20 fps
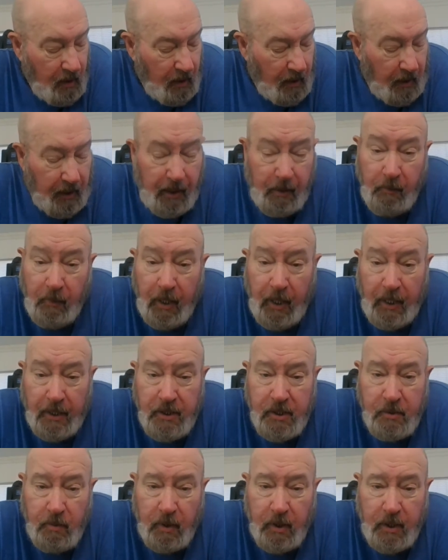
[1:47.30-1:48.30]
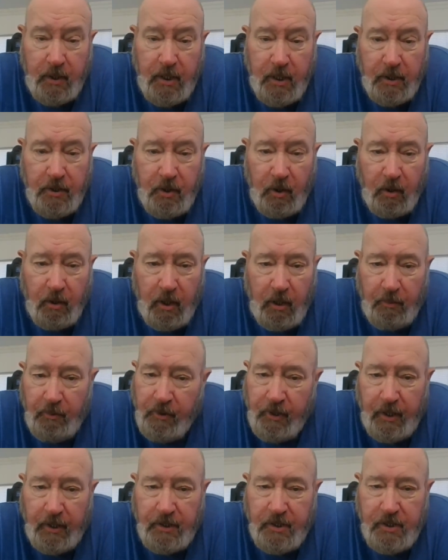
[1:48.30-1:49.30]
Anyway, I just wanted to touch on a couple
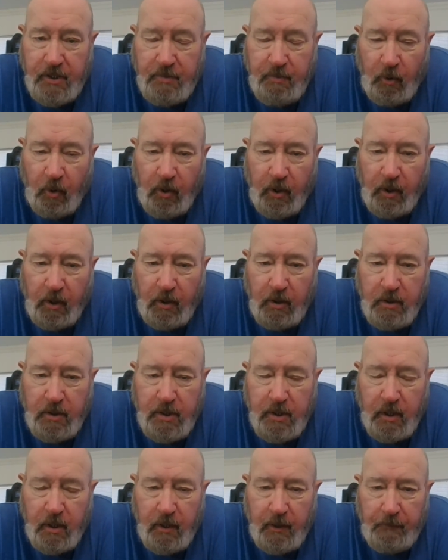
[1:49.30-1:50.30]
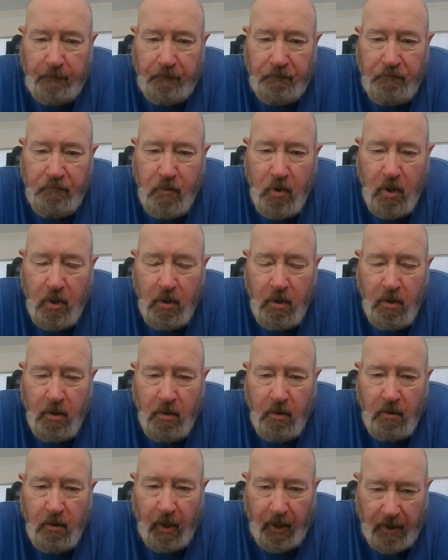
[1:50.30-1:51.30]
things this morning. It's
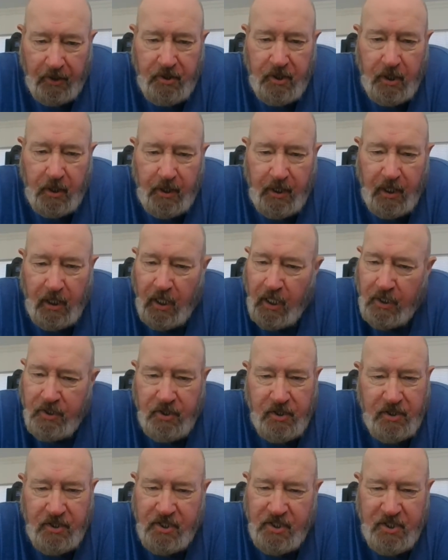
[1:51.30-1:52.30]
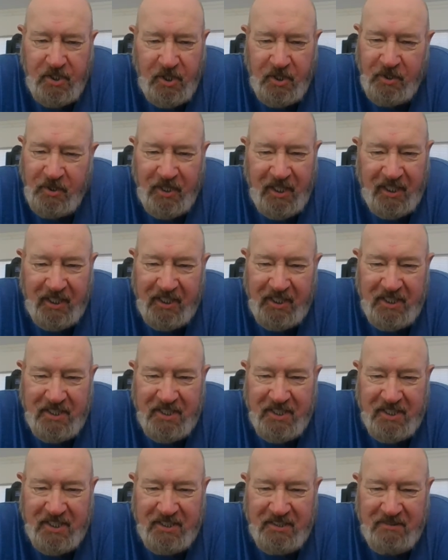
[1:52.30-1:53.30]
like I said, the election's in 2
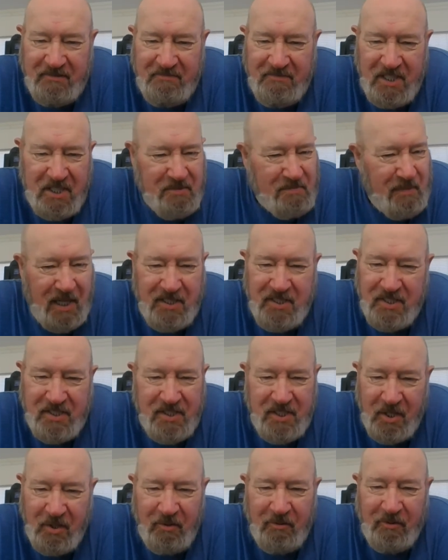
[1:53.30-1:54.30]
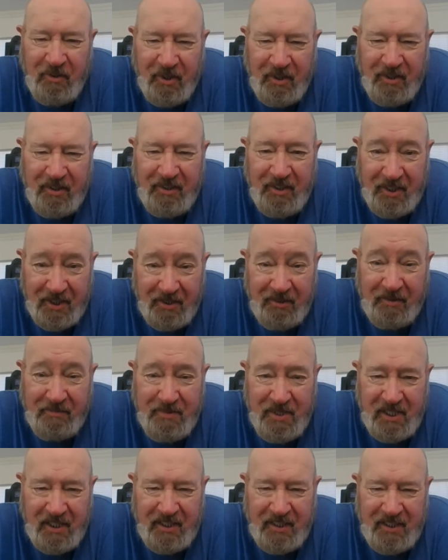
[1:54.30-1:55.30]
days, and this mess is over. You know what I'm
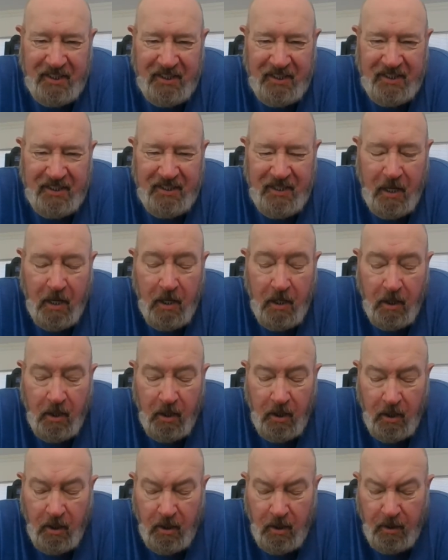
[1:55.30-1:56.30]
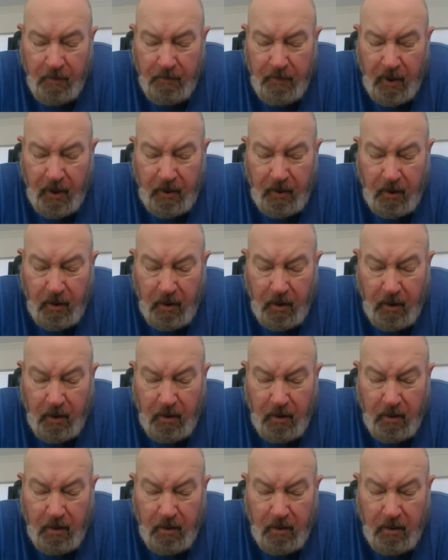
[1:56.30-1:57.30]
saying? But
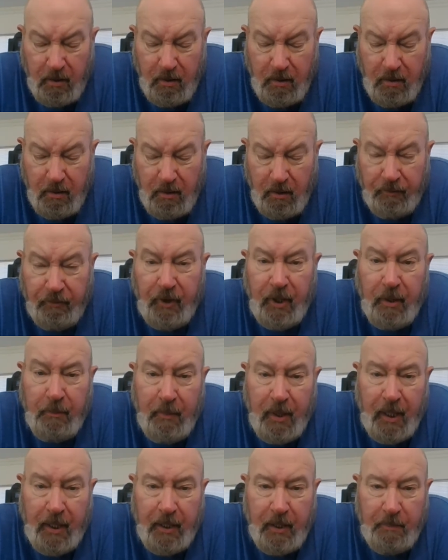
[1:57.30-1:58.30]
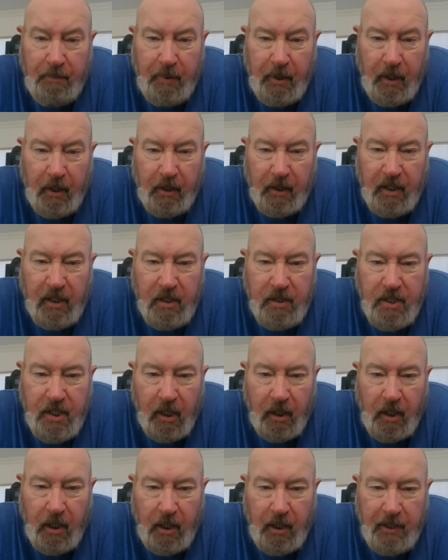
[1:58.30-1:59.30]
a friend of mine up here in
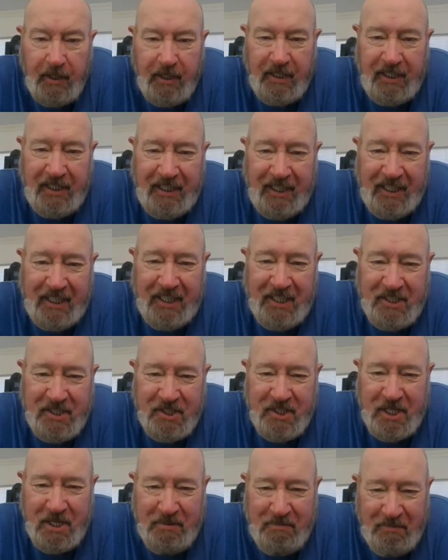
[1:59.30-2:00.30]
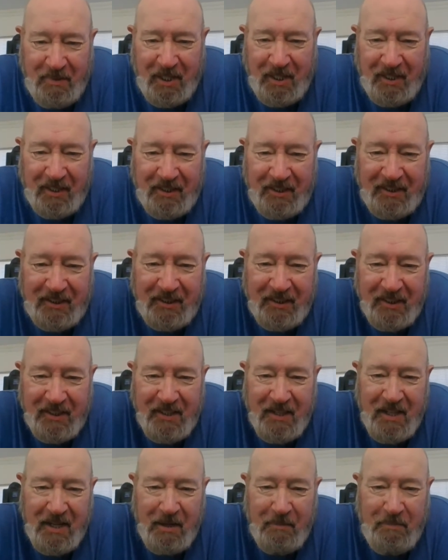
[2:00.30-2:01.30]
Kentucky sent me
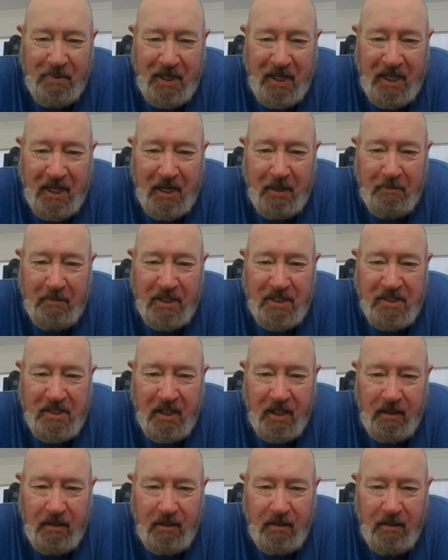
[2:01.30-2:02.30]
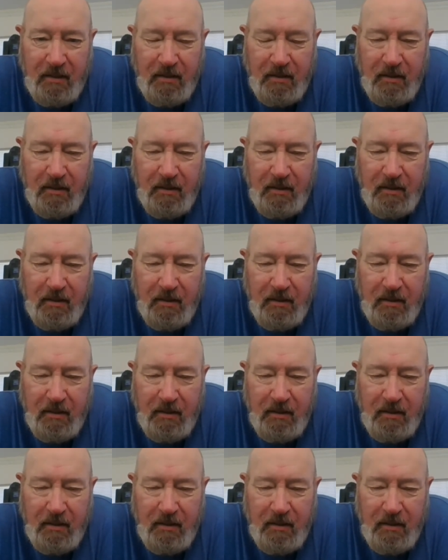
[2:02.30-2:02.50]
a PM and said,